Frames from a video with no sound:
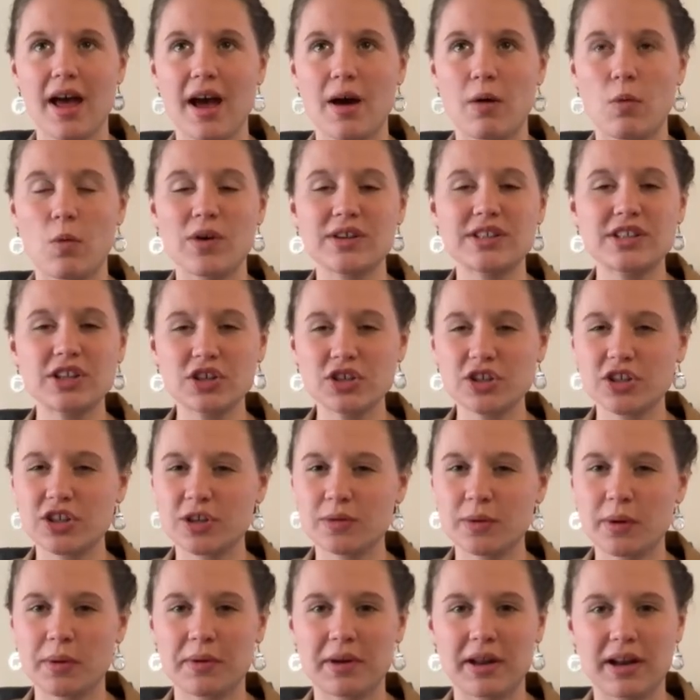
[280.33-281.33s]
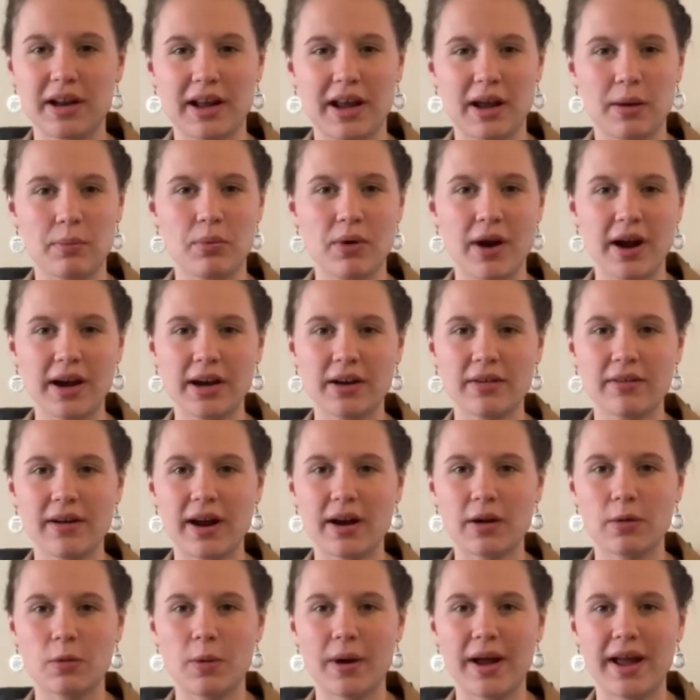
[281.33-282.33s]
wasn't sure we were going to get pregnant
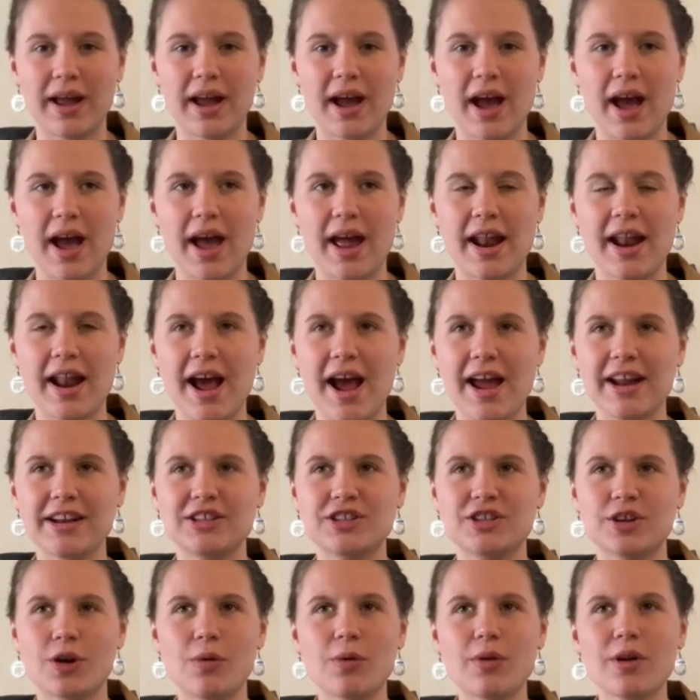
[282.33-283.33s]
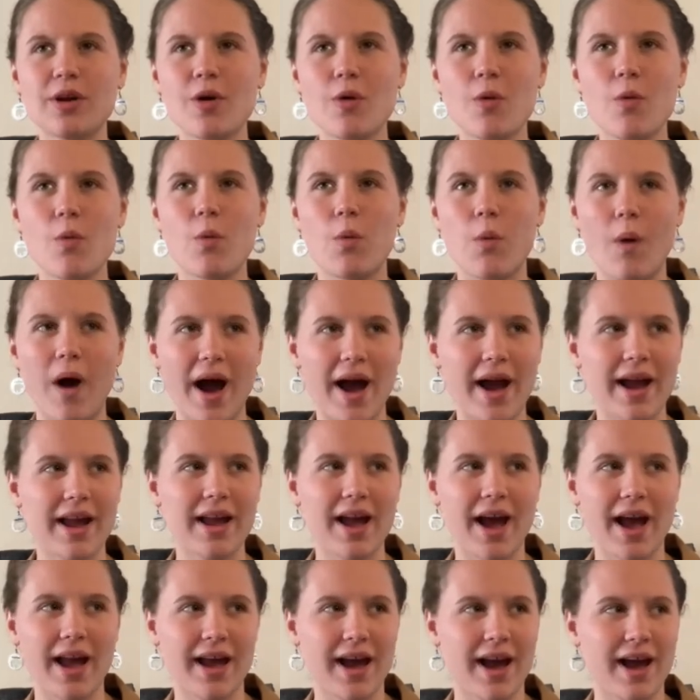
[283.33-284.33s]
right away, and I don't know
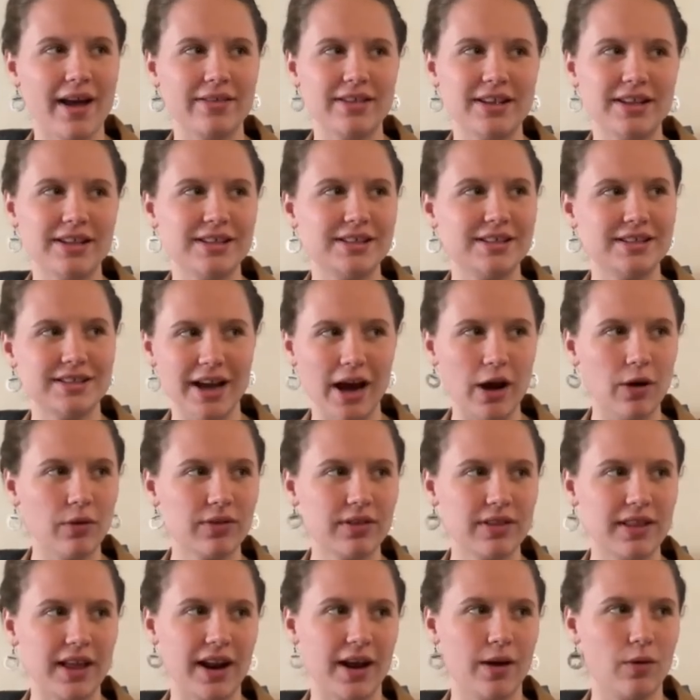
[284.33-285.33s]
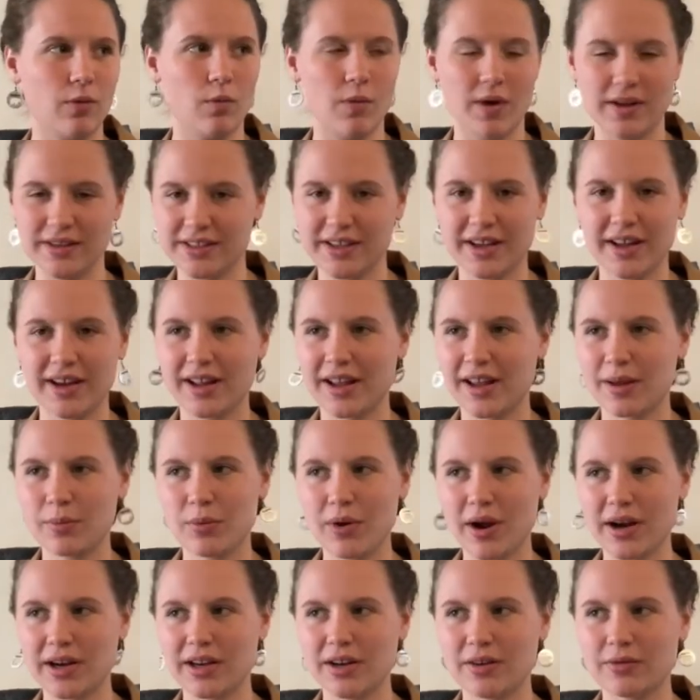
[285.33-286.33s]
why I had this doubt that I wasn't going to get
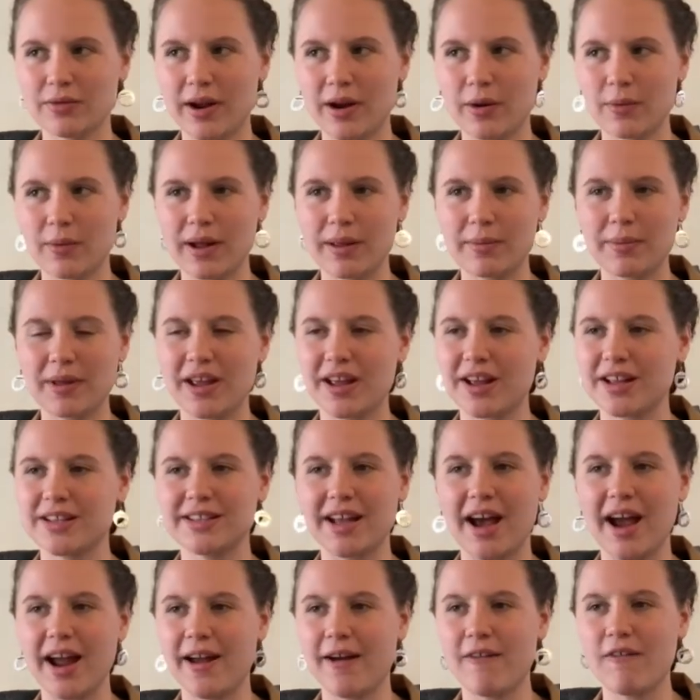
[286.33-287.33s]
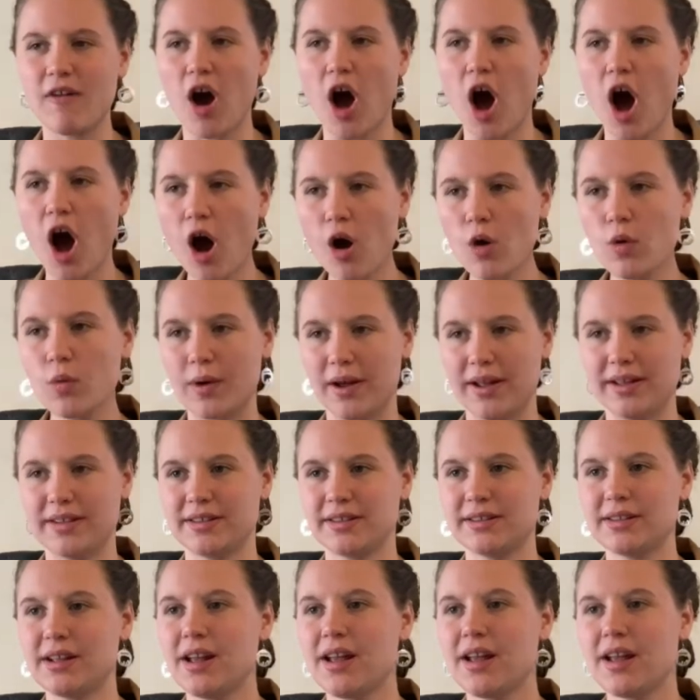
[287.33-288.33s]
pregnant right away, because I have
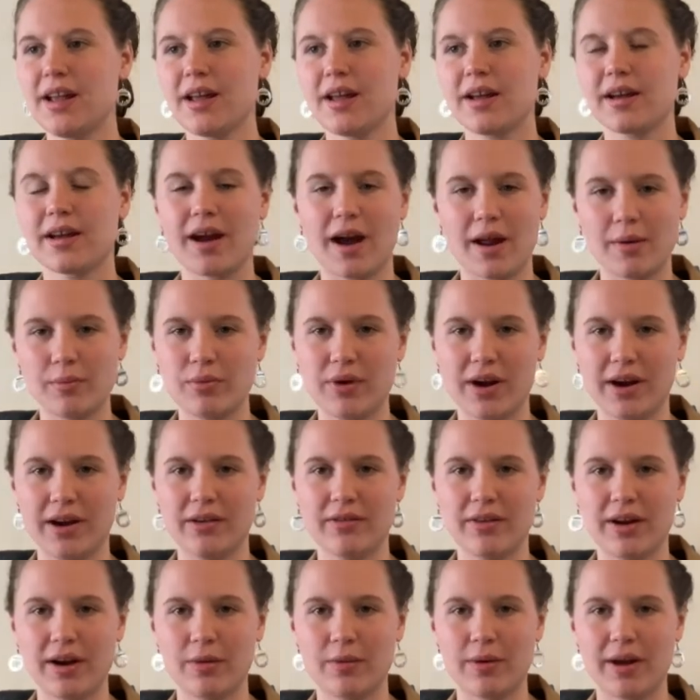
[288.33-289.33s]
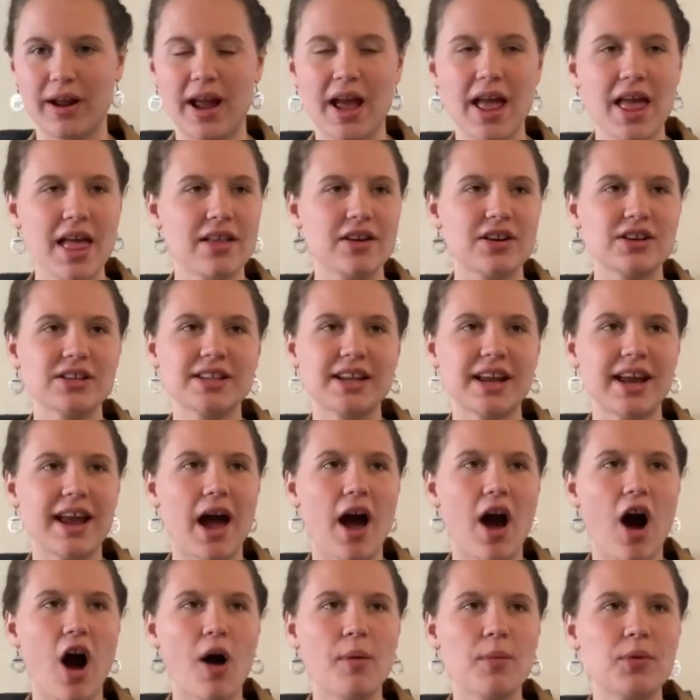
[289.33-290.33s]
always gotten pregnant right away. There's like
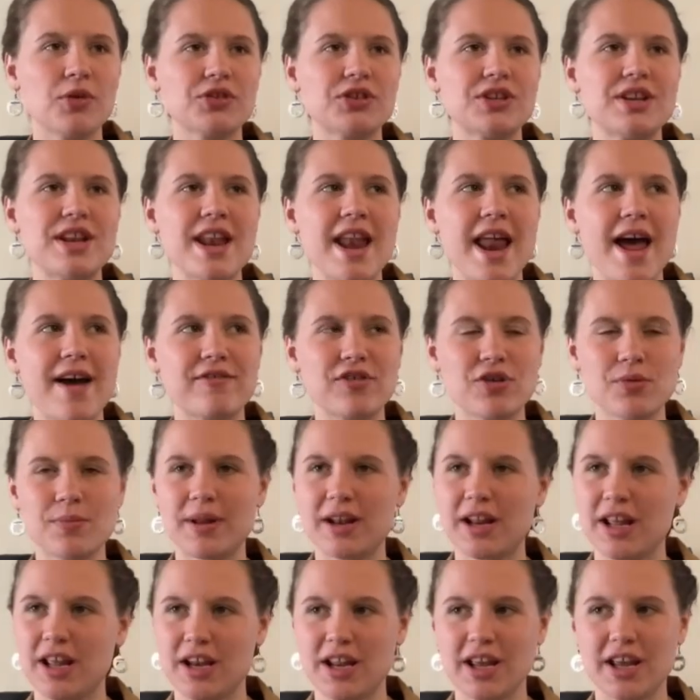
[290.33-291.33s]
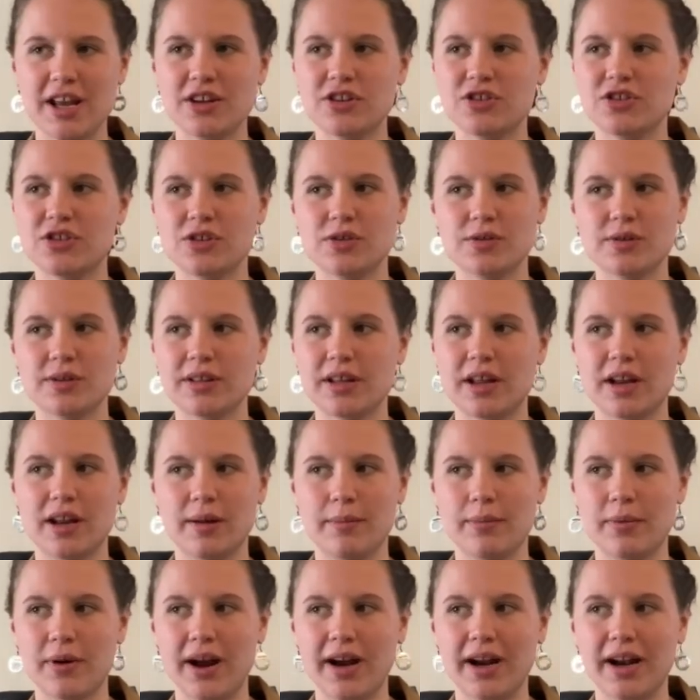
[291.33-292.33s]
almost never been any issues with
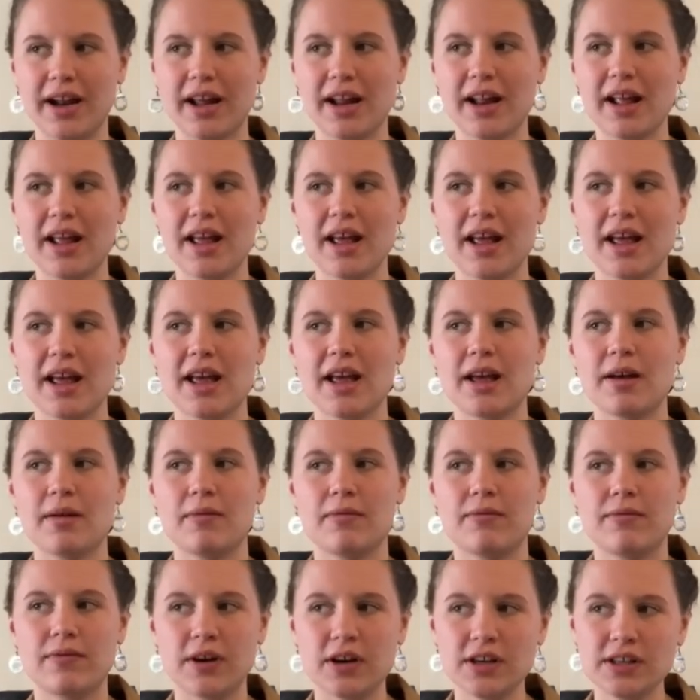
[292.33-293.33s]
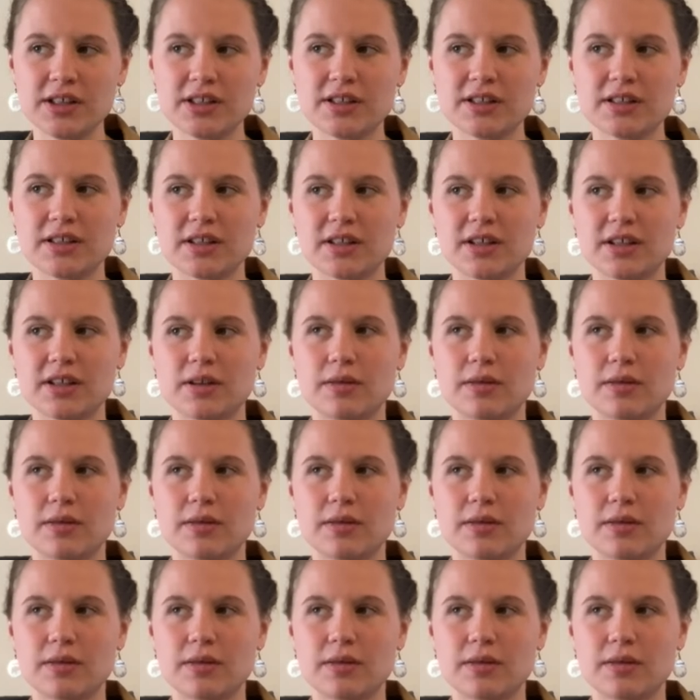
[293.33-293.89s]
getting pregnant. First,